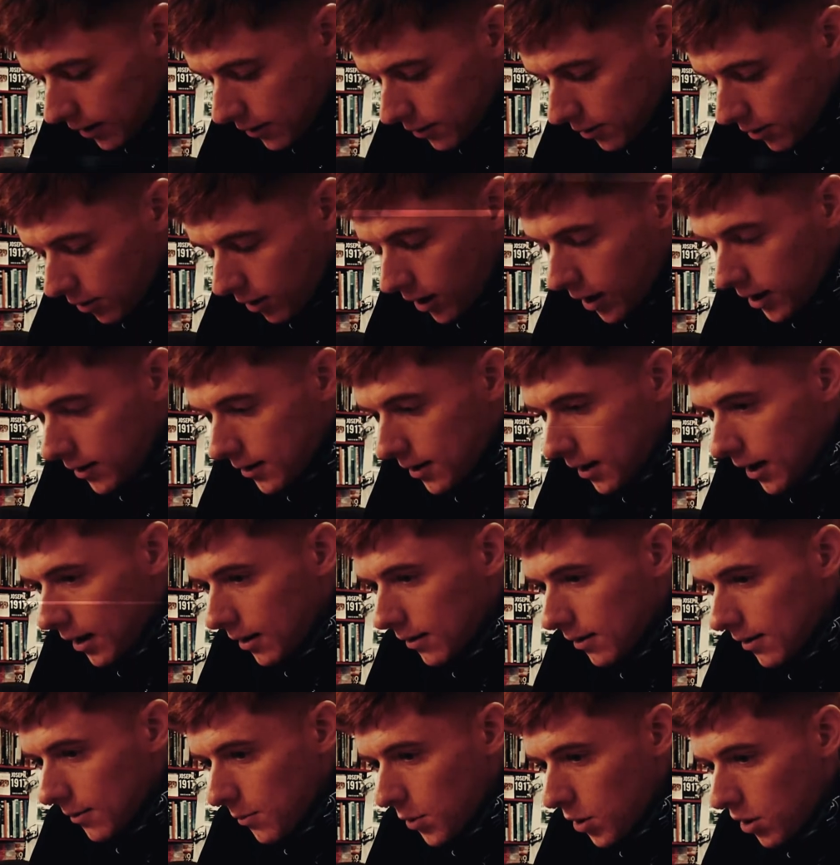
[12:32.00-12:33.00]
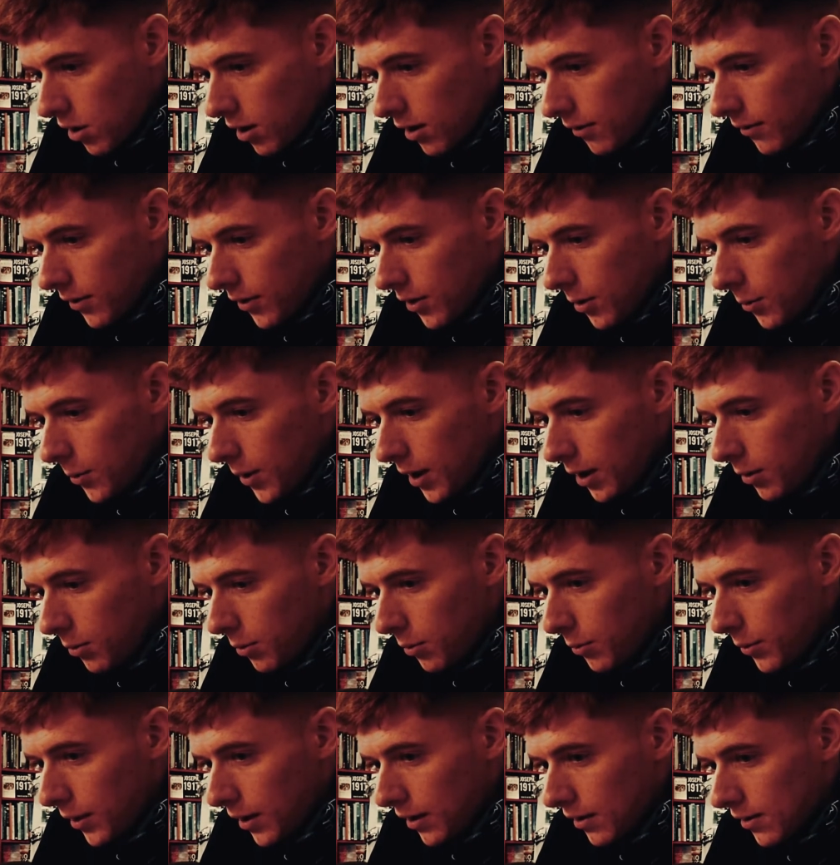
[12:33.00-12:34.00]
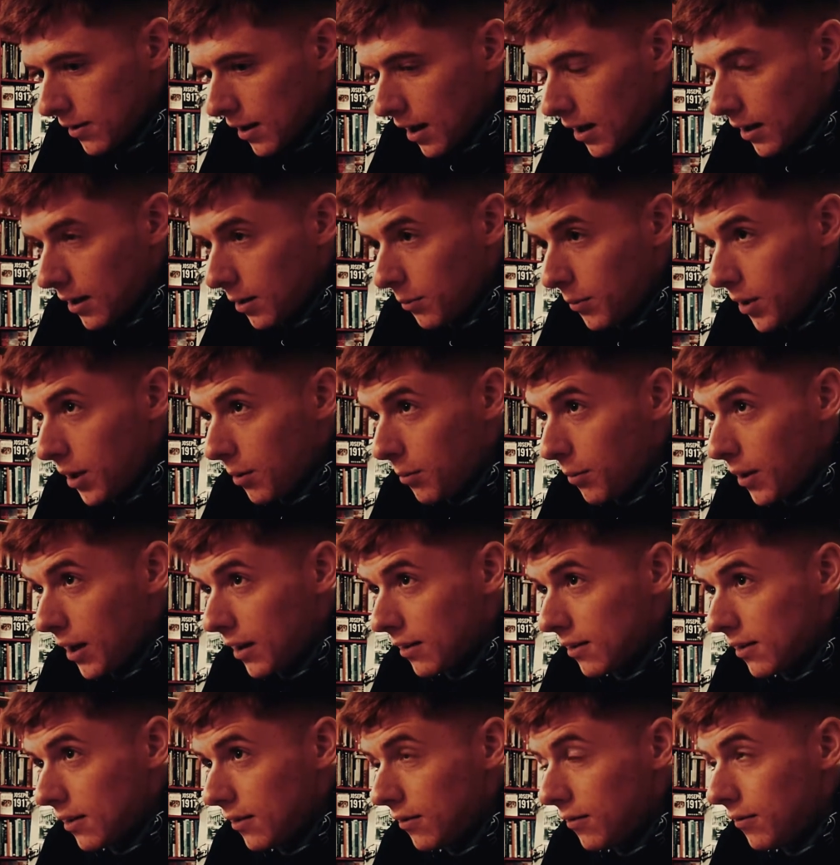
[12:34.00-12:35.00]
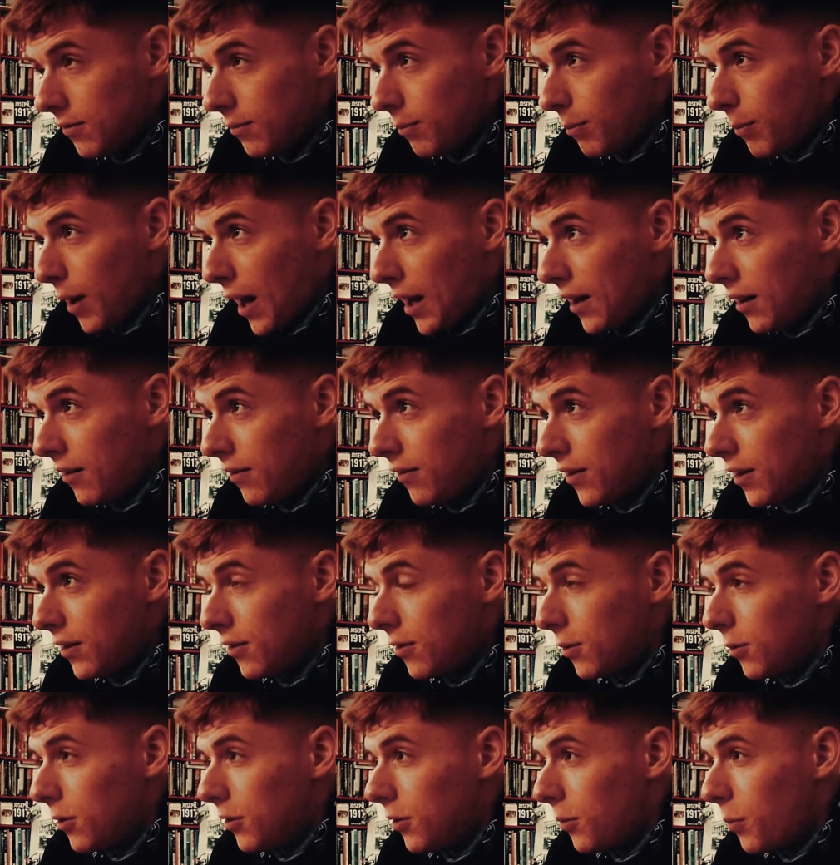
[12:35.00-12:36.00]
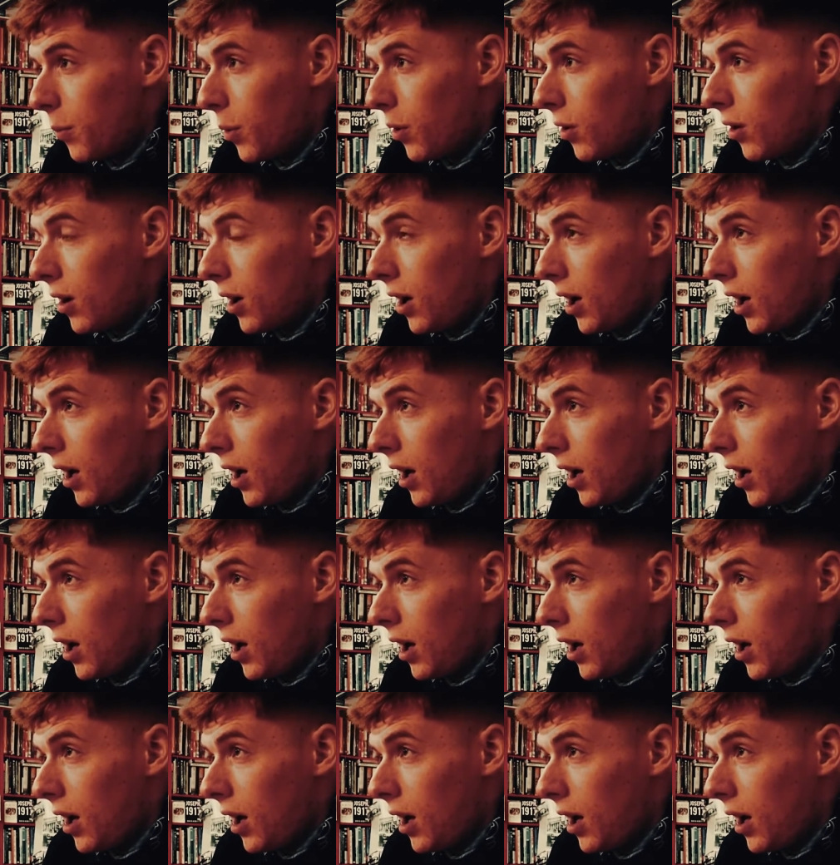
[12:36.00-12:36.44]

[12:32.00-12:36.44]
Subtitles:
it's great to get support of other people because that can be a massive benefit to us, but